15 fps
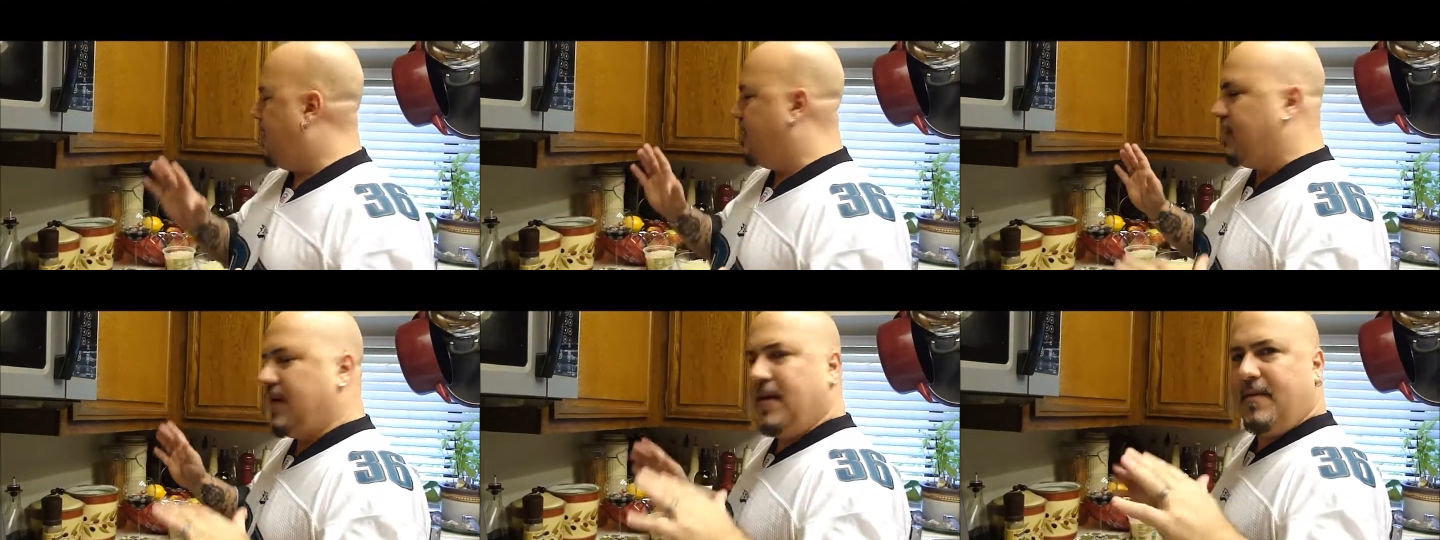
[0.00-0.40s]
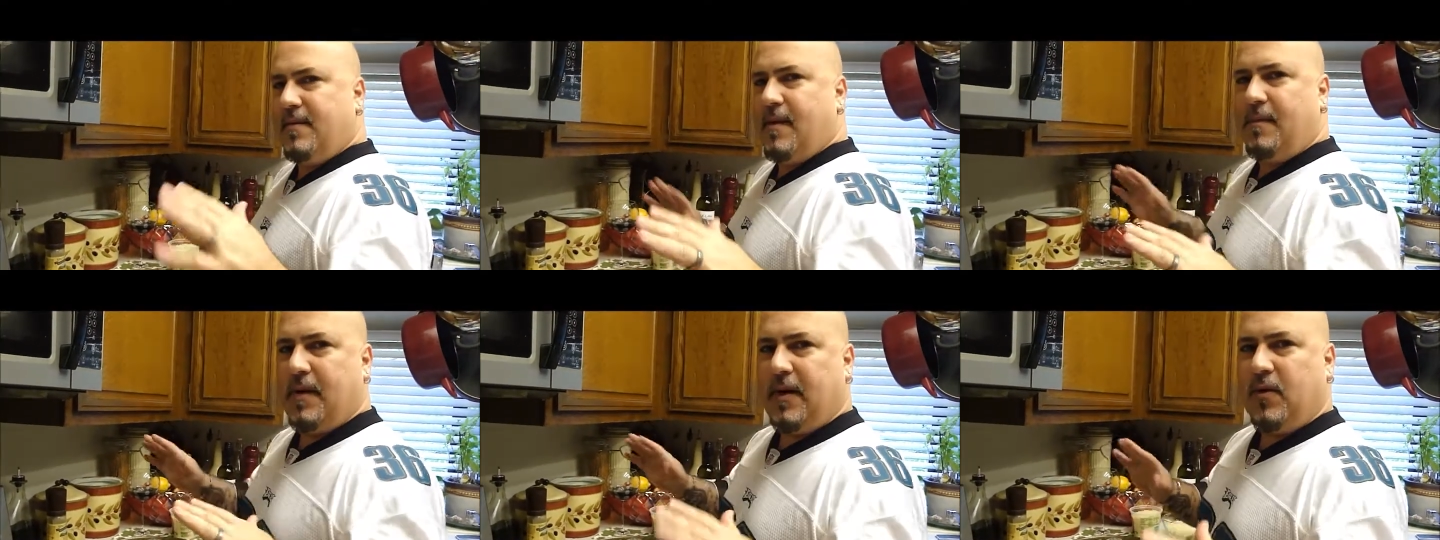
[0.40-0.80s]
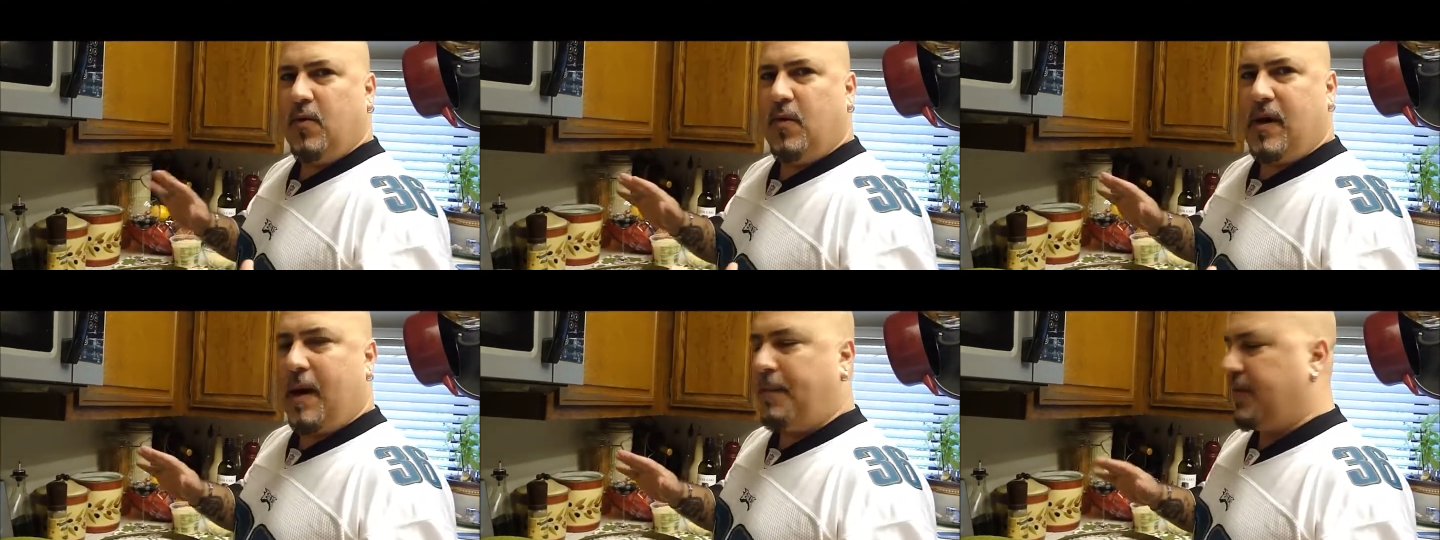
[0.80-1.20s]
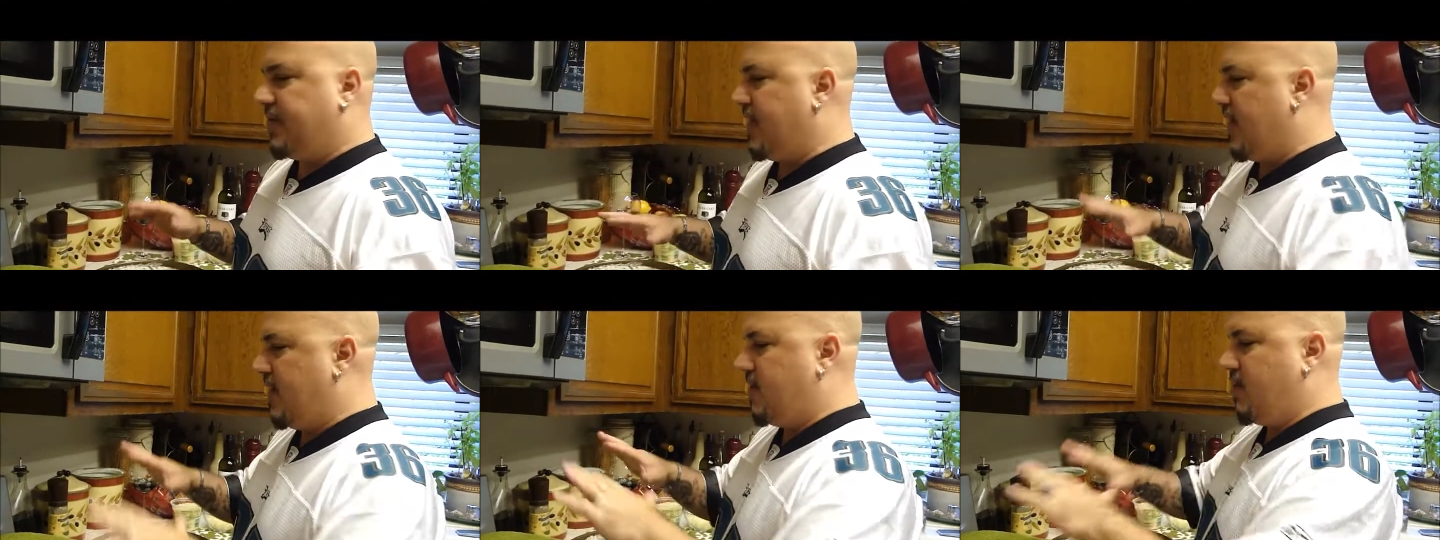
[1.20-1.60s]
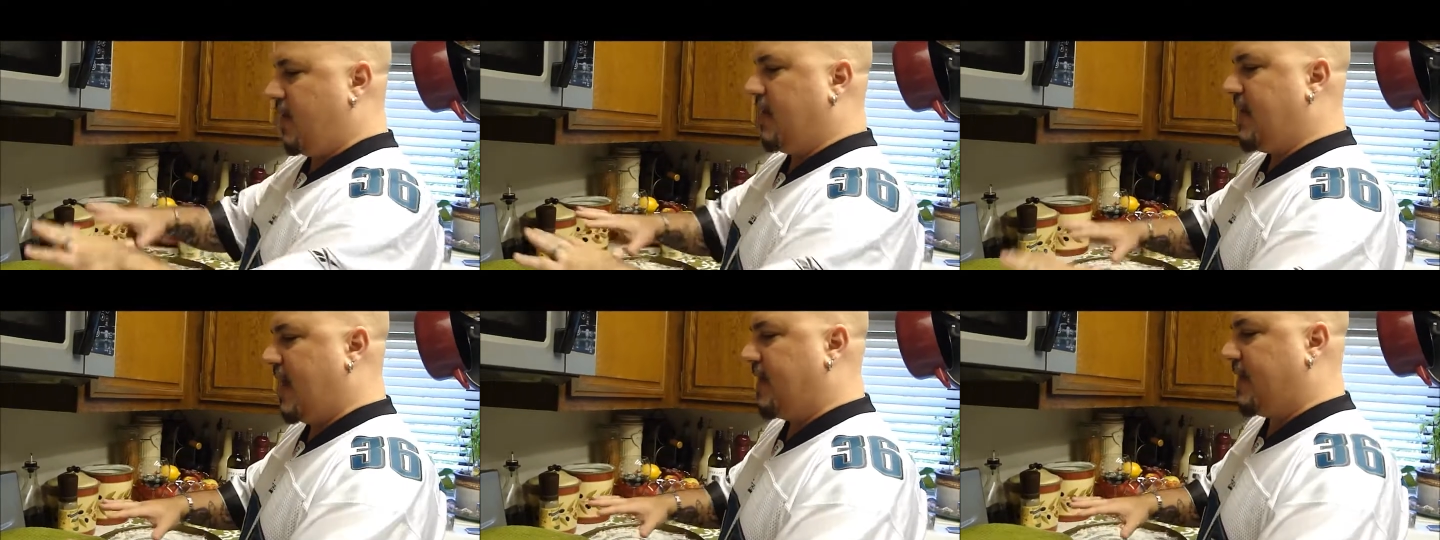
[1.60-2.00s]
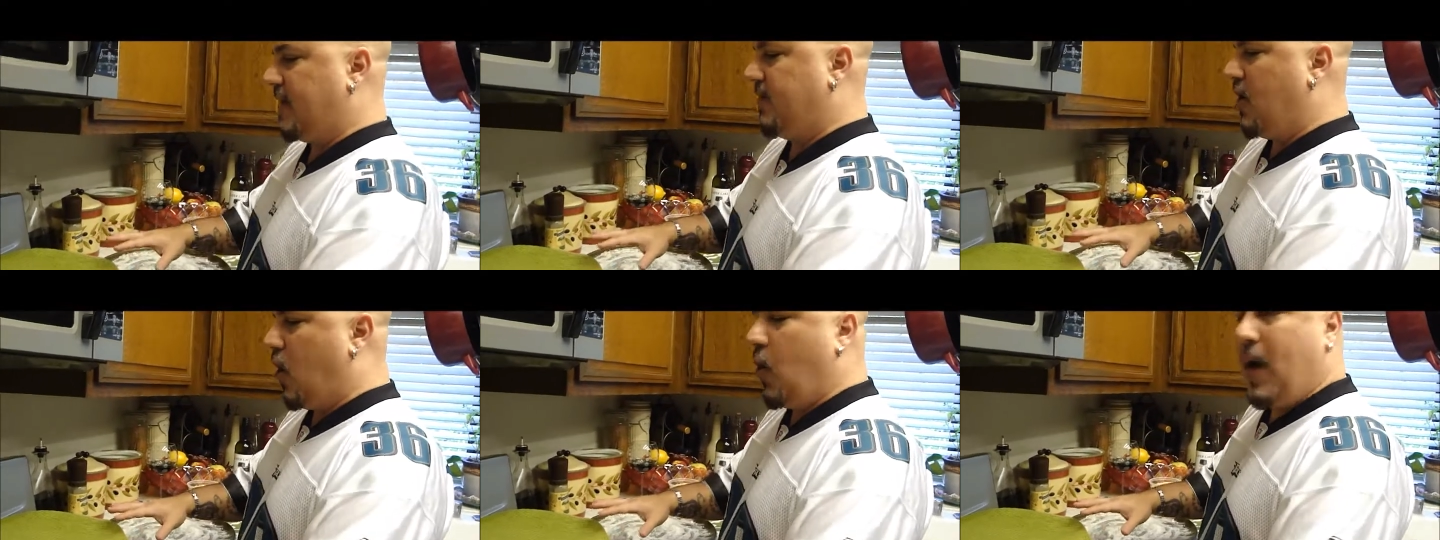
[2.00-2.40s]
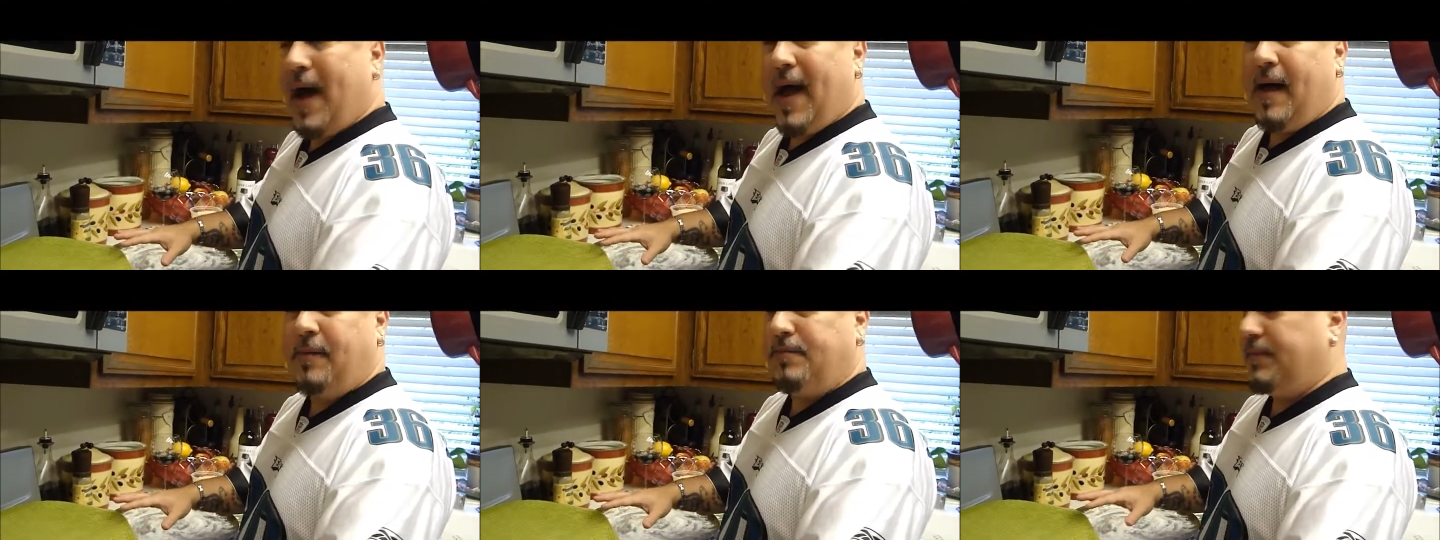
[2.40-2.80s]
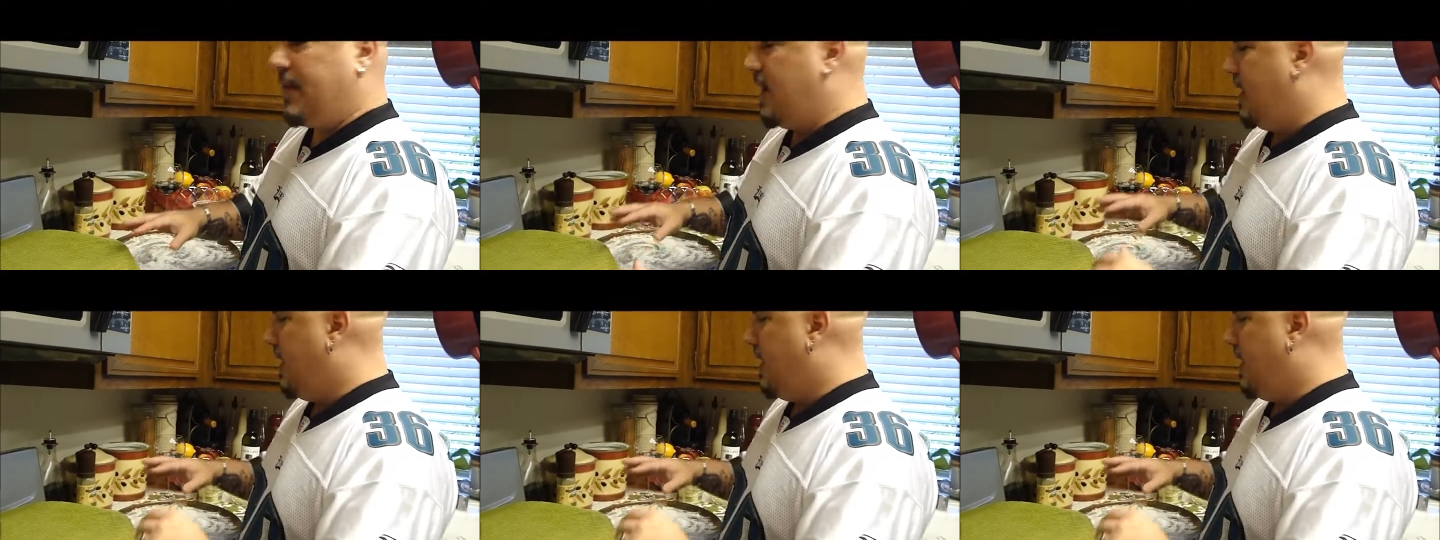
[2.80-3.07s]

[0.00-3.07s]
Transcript: I'm gonna do a couple things. We're gonna take the dough out.